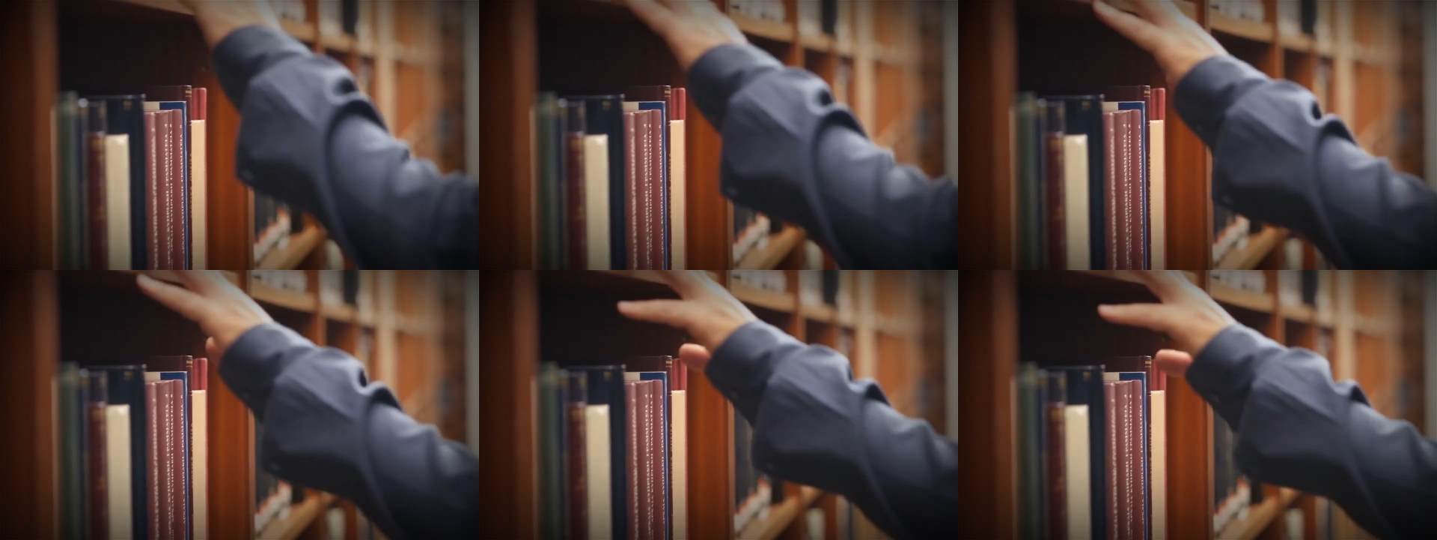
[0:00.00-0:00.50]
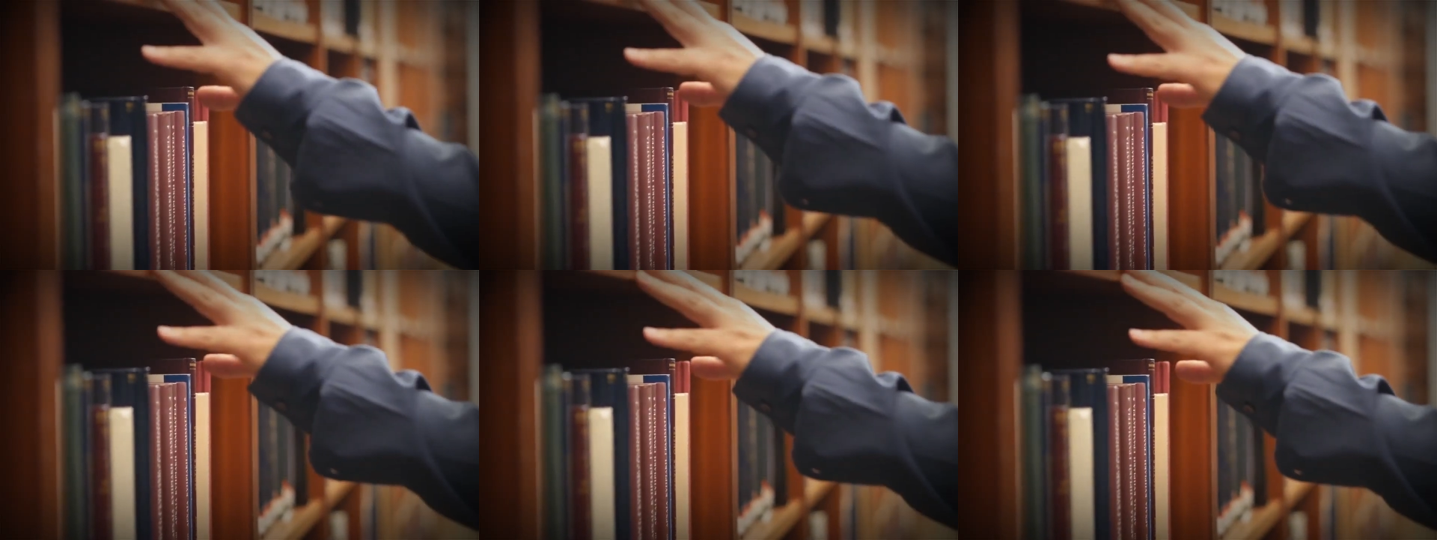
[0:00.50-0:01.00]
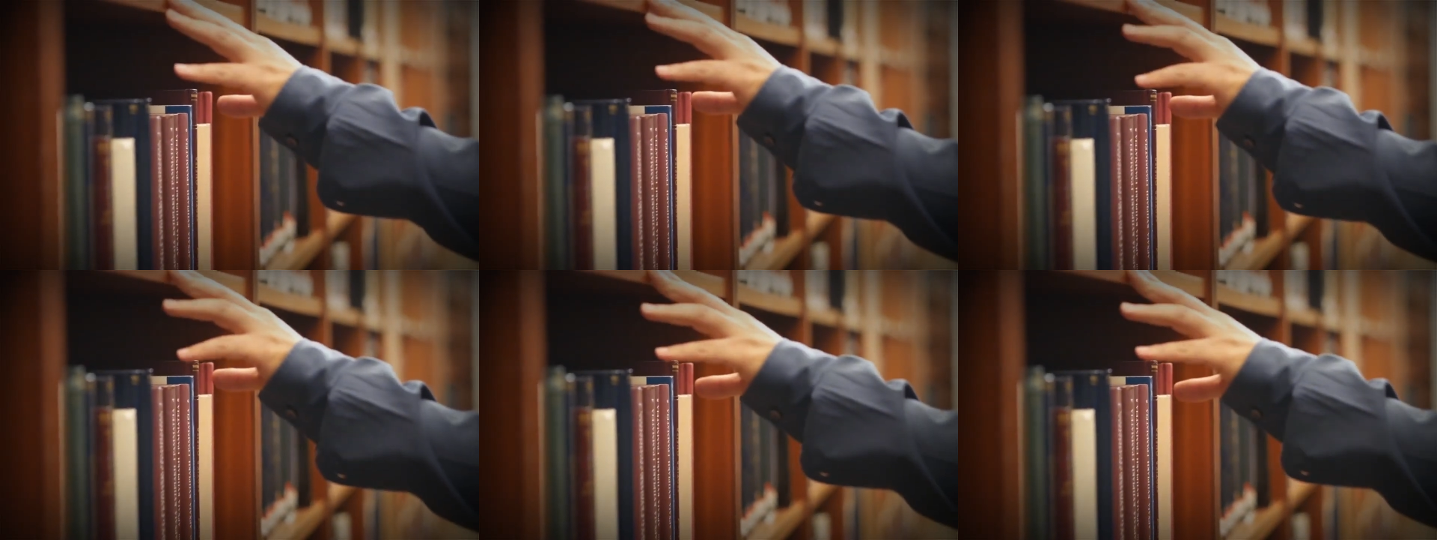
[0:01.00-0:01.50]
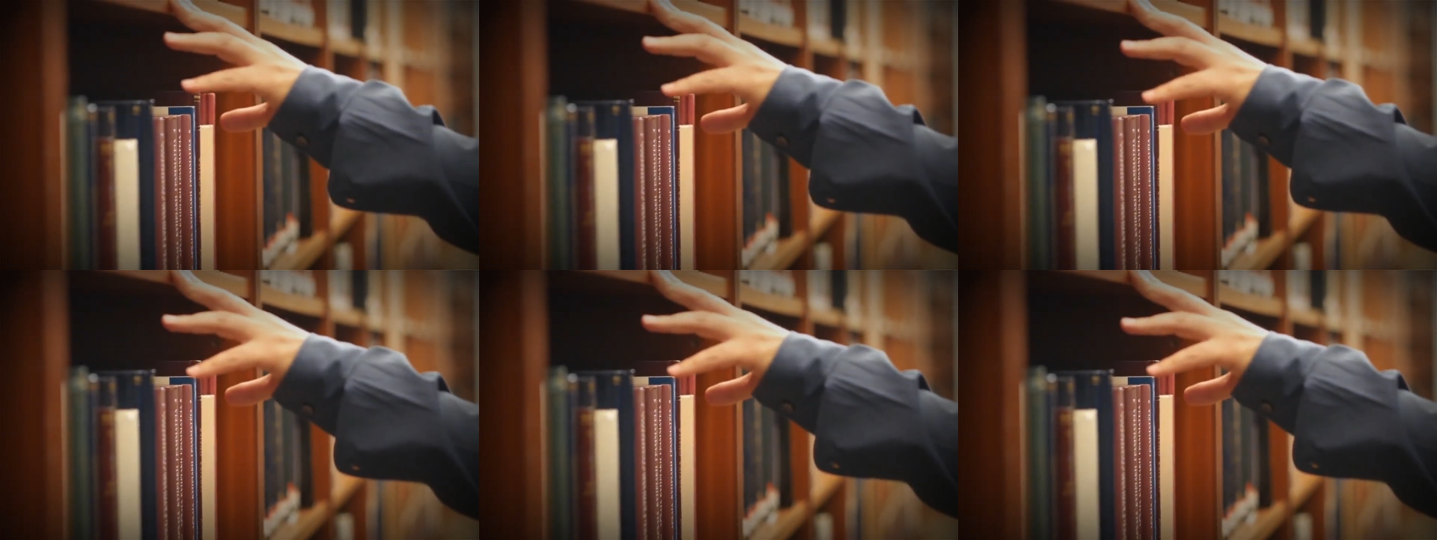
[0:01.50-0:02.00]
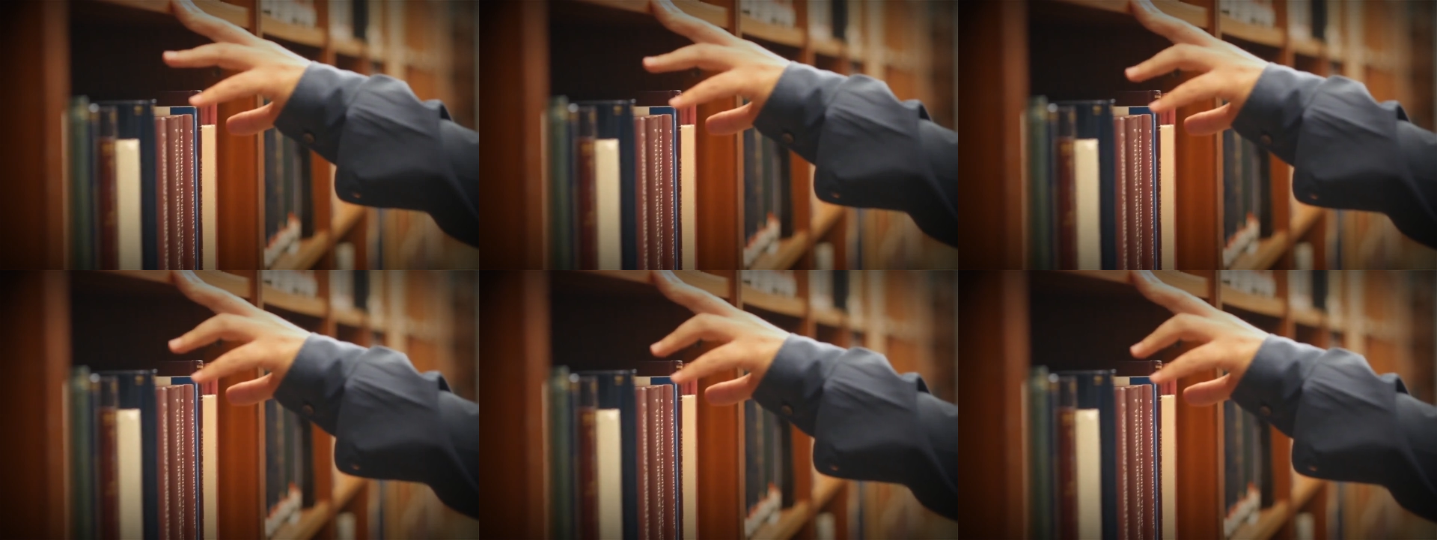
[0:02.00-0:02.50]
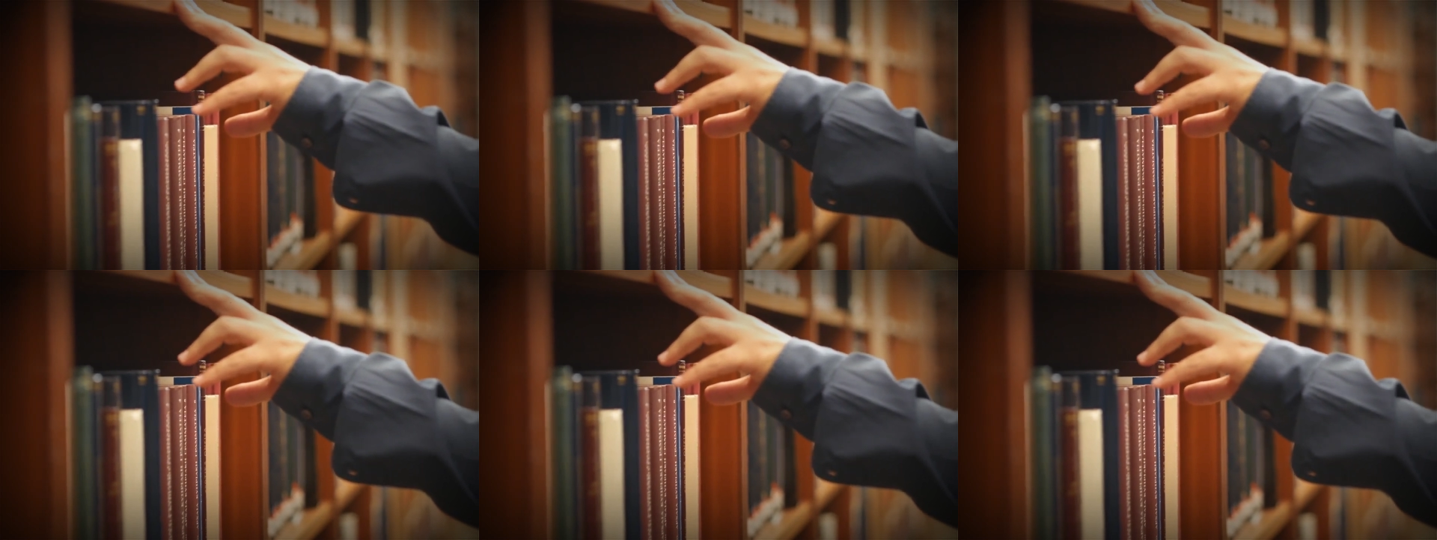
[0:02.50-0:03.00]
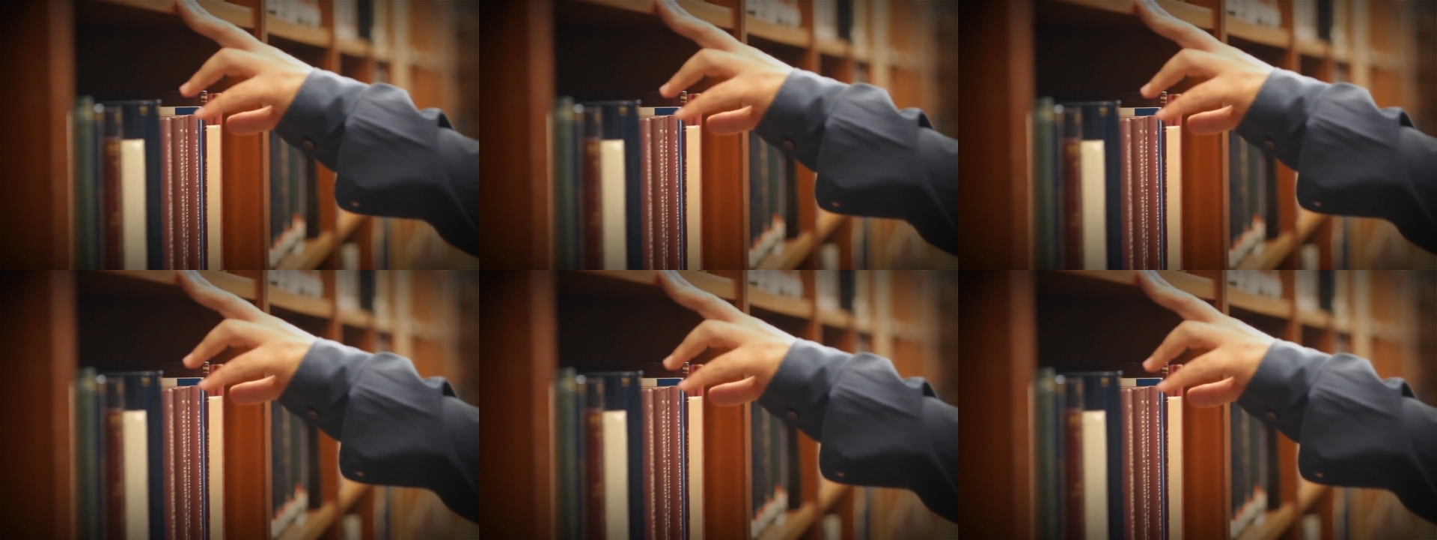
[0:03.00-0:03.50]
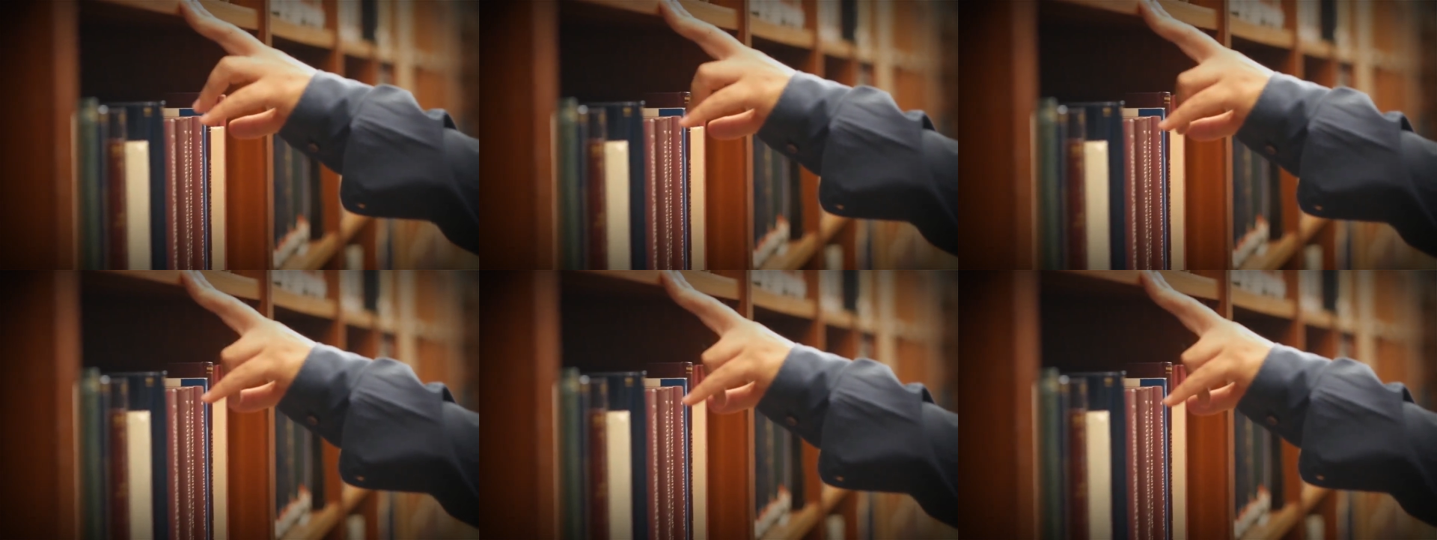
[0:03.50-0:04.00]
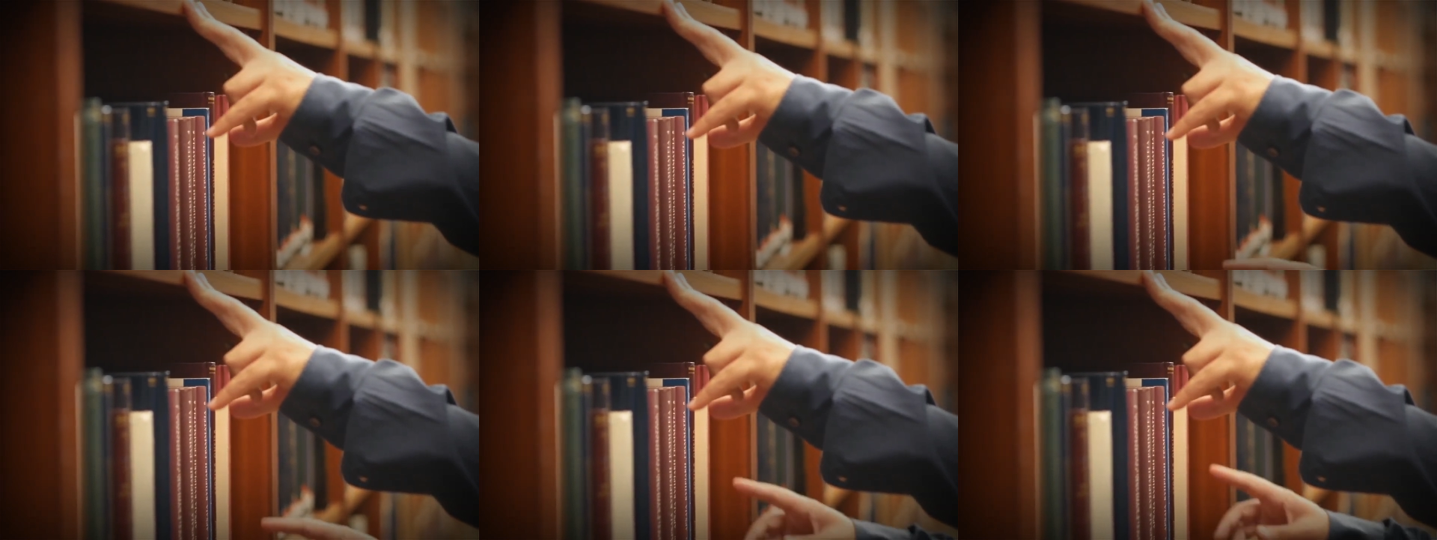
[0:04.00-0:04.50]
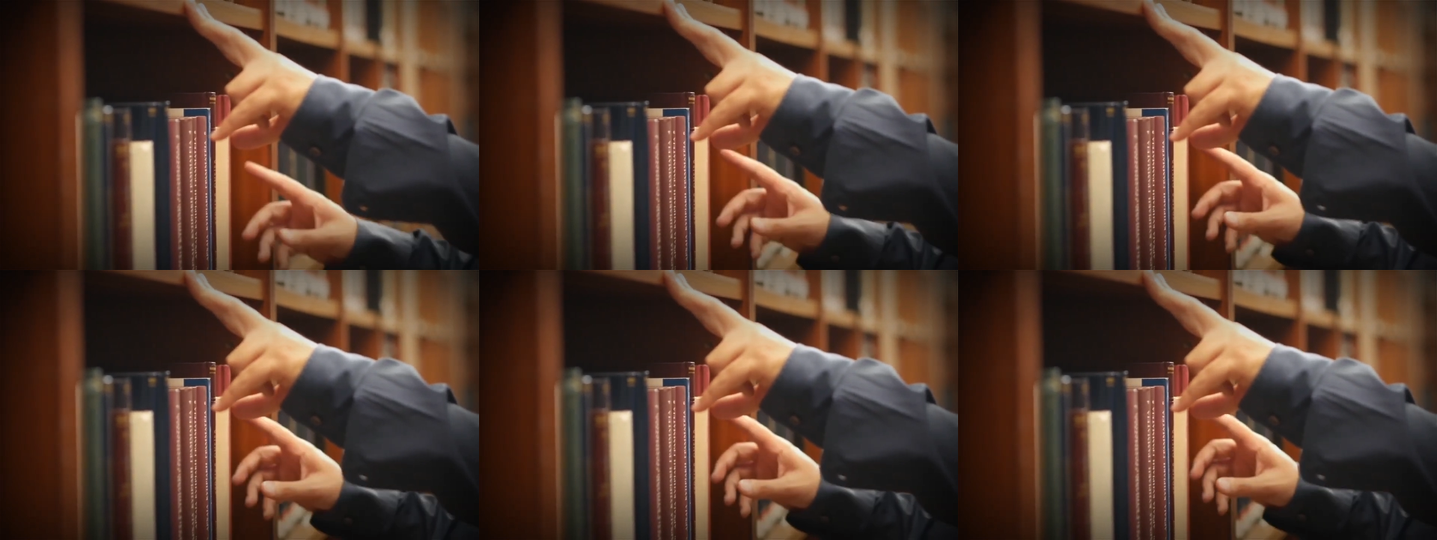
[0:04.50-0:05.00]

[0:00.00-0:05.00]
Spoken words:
No face is visible, so there are no lips to read.